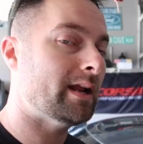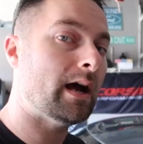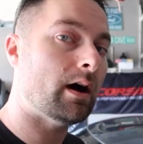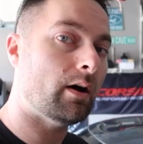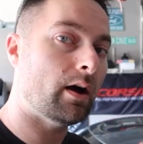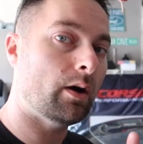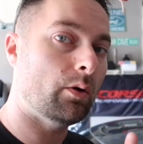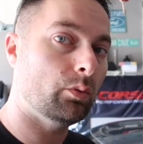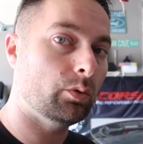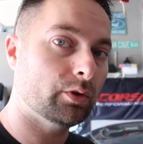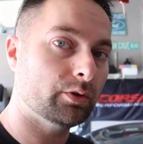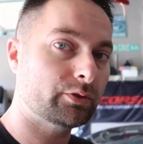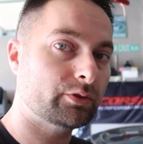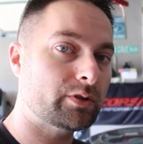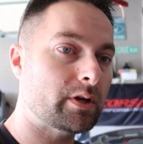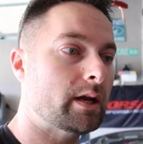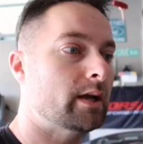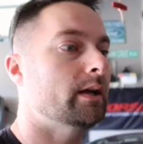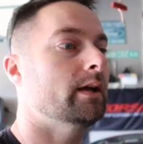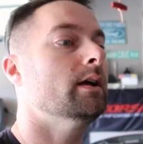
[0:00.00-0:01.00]
Now, I will
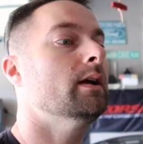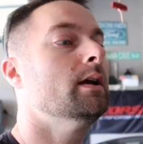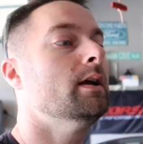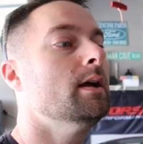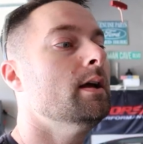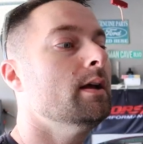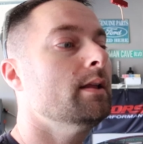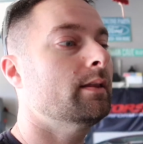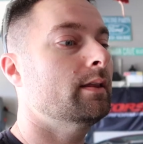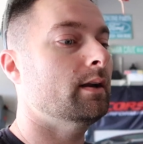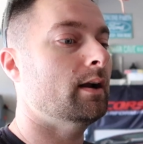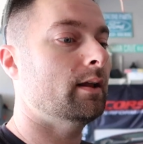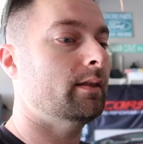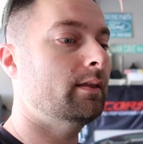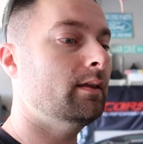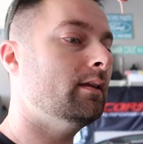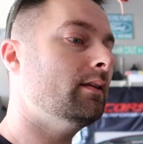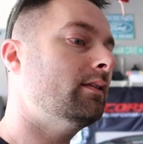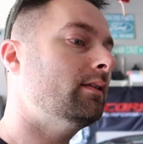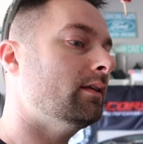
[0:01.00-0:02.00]
say that I
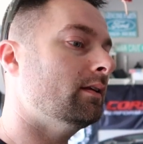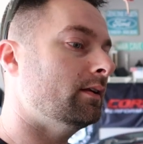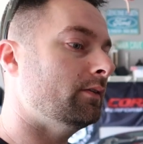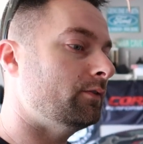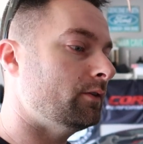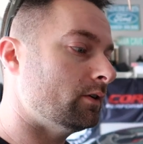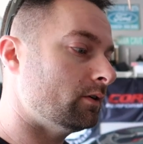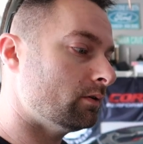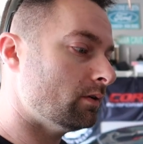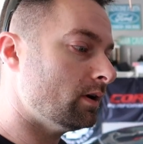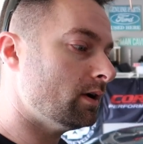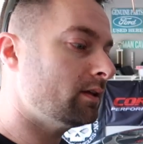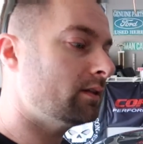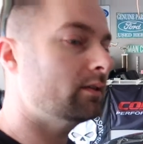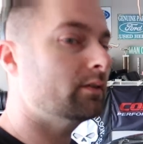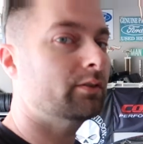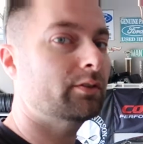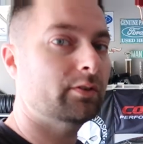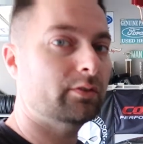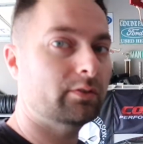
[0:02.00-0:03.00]
think that if you're running
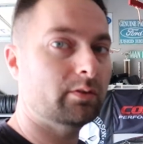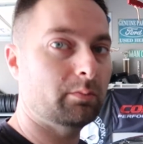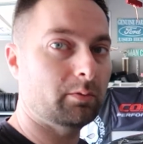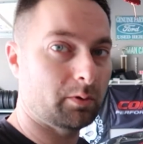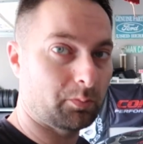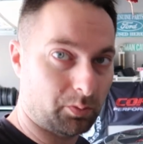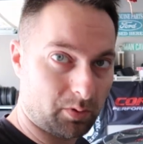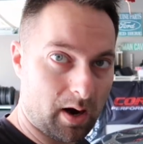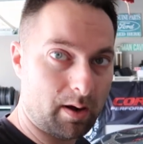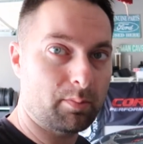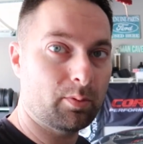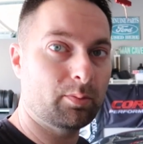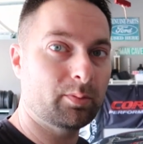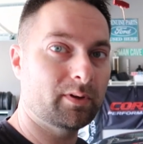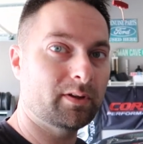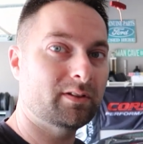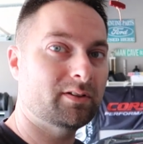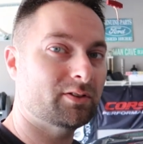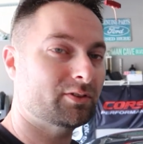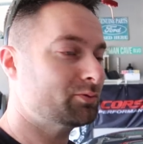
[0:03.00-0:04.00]
this system, you
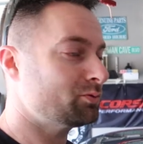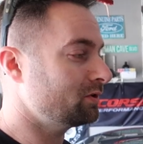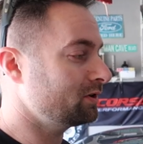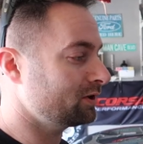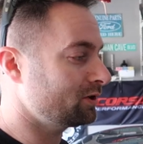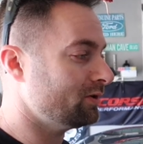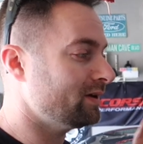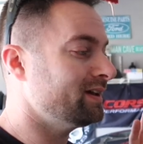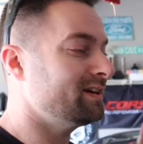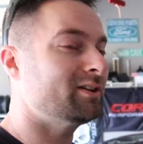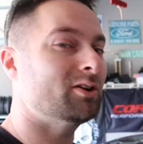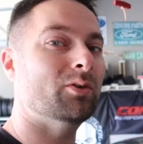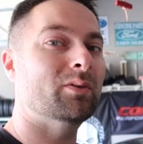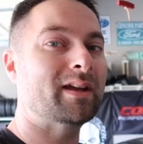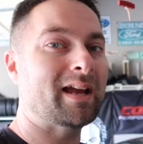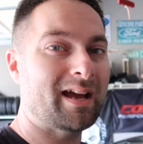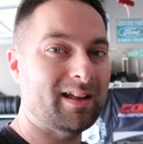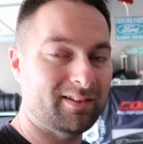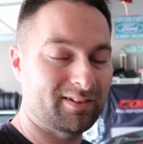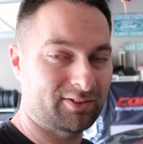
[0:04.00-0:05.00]
probably just wanna go ahead and go
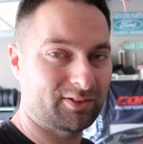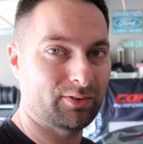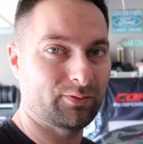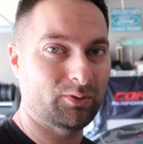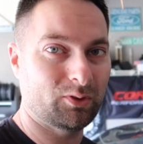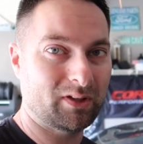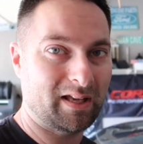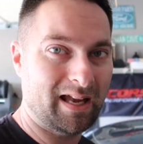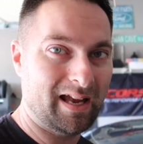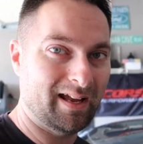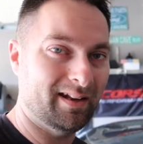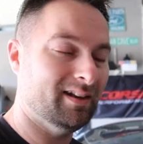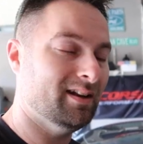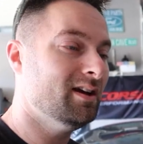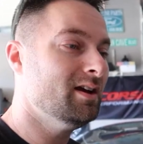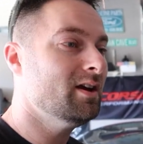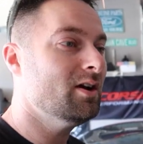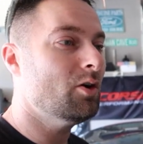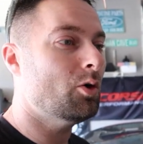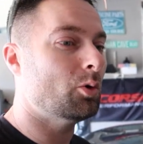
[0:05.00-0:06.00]
catless if you can,
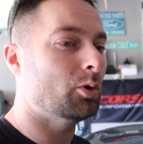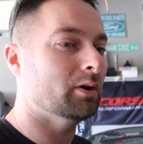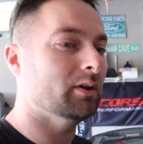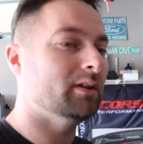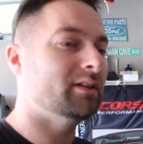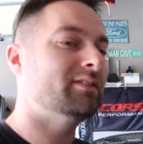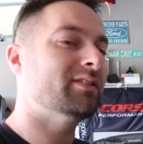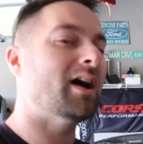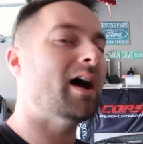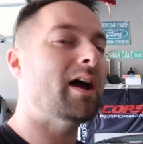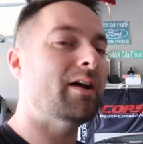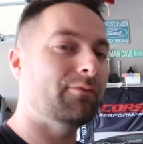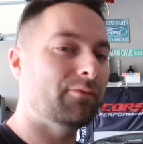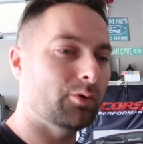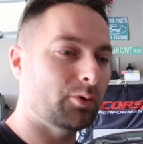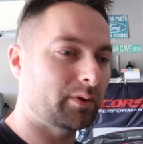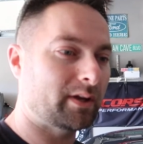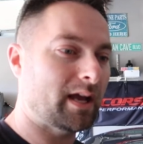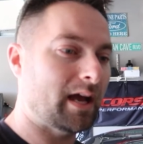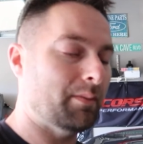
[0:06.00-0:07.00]
or at least a high
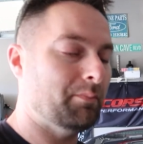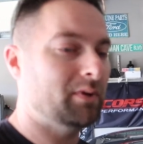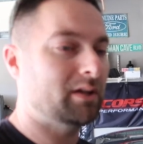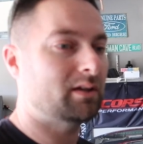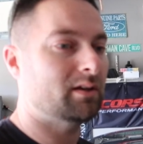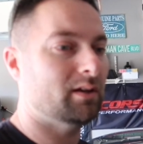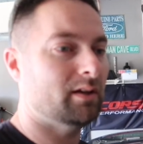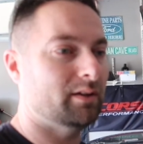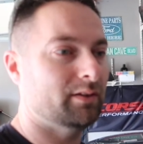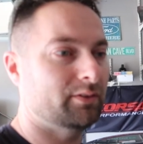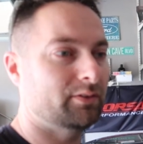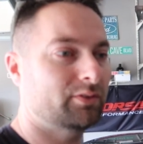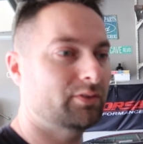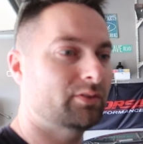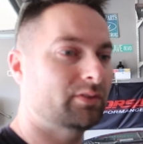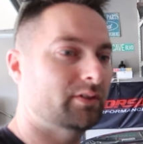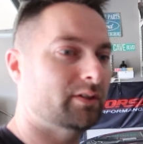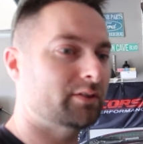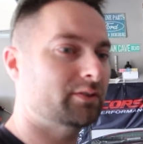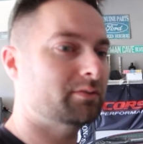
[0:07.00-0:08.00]
flow cat,
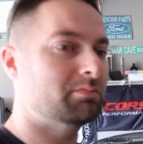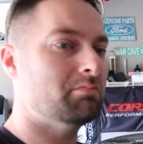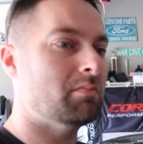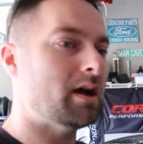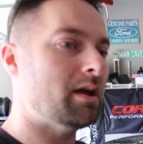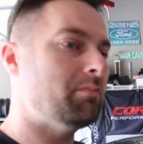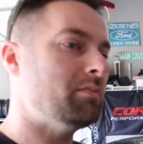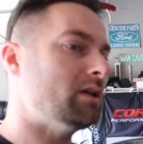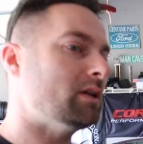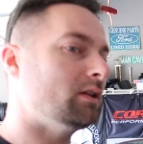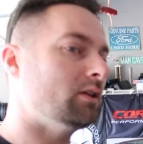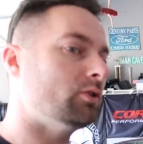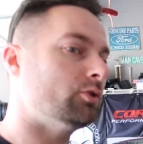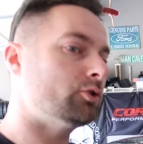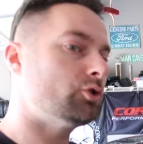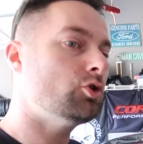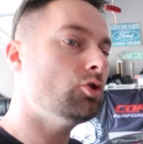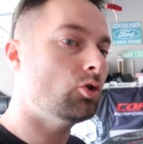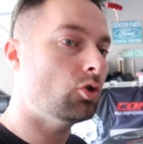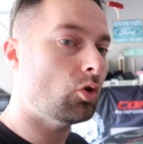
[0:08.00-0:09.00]
because this might be a little
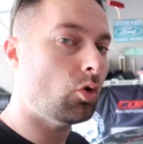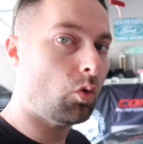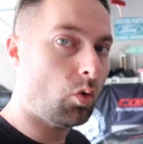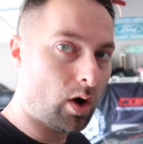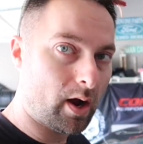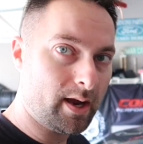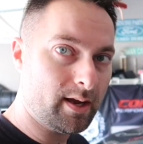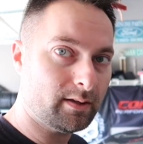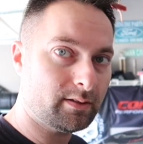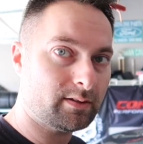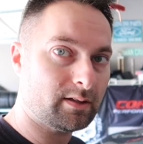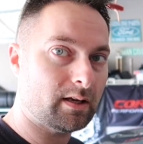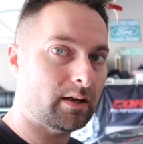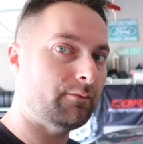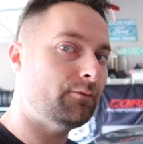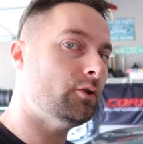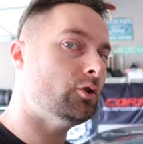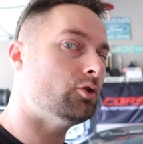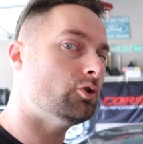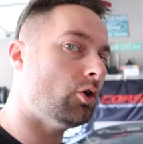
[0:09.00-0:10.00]
too quiet
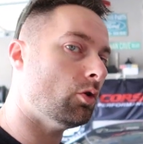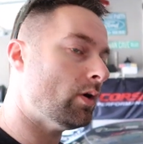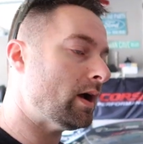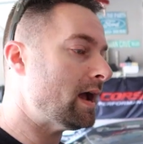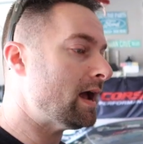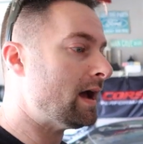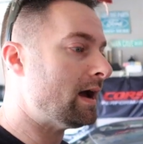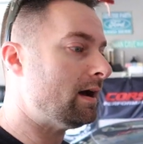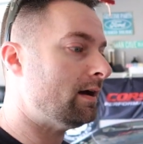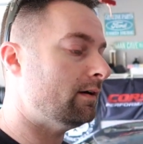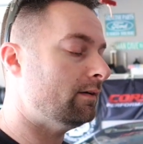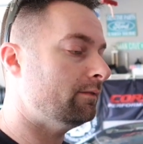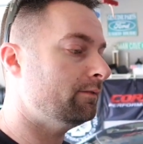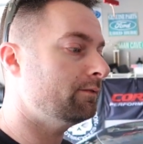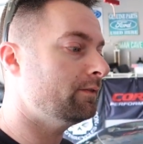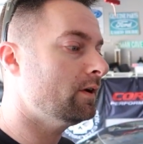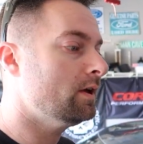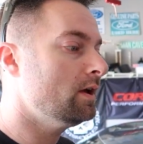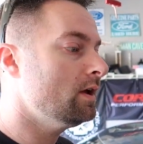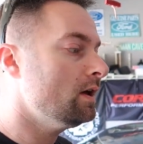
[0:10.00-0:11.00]
if you don't have